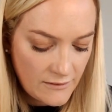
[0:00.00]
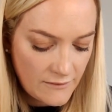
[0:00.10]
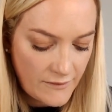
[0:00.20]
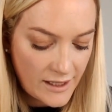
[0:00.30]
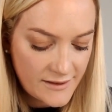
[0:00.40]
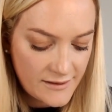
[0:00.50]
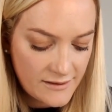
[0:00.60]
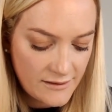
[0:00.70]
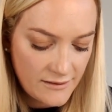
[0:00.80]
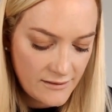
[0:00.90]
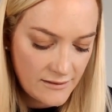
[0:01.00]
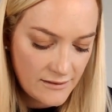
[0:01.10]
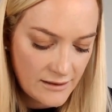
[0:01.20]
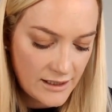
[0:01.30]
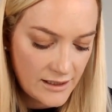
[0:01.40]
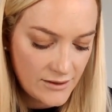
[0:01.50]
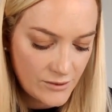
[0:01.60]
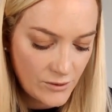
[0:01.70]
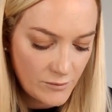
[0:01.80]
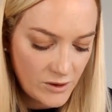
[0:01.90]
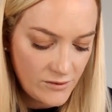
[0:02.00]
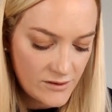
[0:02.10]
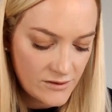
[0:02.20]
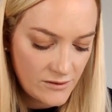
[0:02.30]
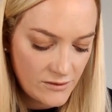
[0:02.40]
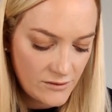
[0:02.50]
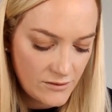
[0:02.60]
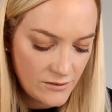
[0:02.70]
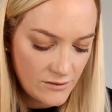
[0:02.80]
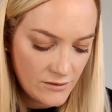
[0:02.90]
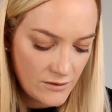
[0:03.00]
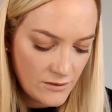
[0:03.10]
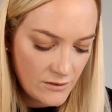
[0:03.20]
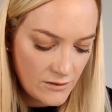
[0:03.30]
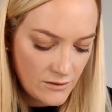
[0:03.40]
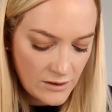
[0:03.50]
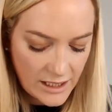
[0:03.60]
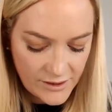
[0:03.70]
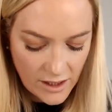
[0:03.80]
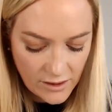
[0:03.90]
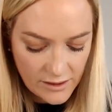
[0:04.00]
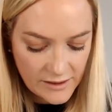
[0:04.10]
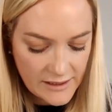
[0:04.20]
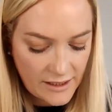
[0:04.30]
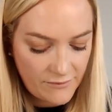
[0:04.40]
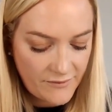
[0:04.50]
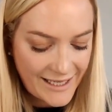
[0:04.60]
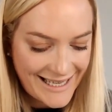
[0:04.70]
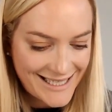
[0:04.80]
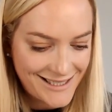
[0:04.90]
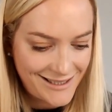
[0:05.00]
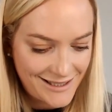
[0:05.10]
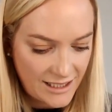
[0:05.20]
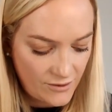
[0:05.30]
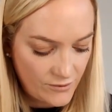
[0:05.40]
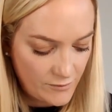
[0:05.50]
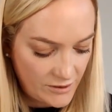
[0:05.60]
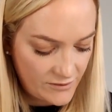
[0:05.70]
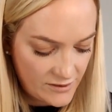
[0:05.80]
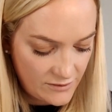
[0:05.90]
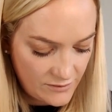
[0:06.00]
fats and hormones. Actually, I'm going to say fatty acids and hormones.